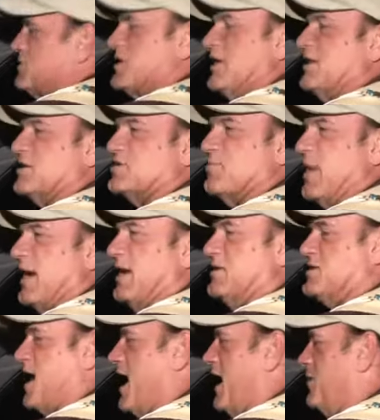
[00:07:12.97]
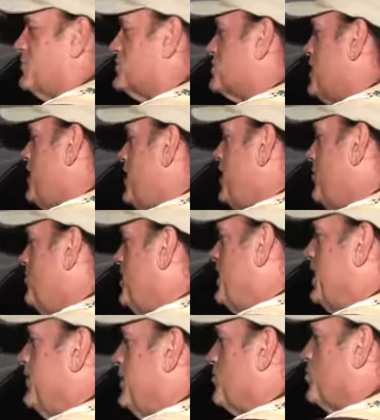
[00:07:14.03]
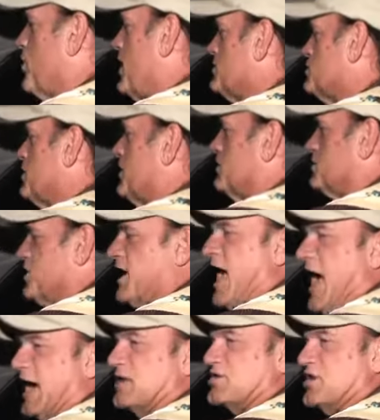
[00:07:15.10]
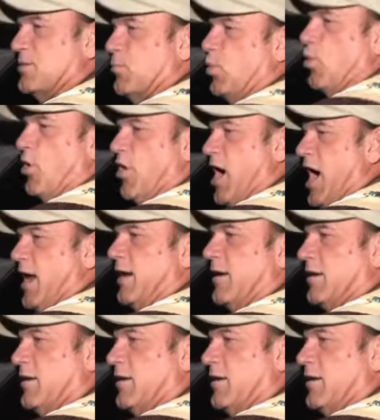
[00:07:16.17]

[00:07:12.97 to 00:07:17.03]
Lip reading: said this many times. Being the president's an oxymoron.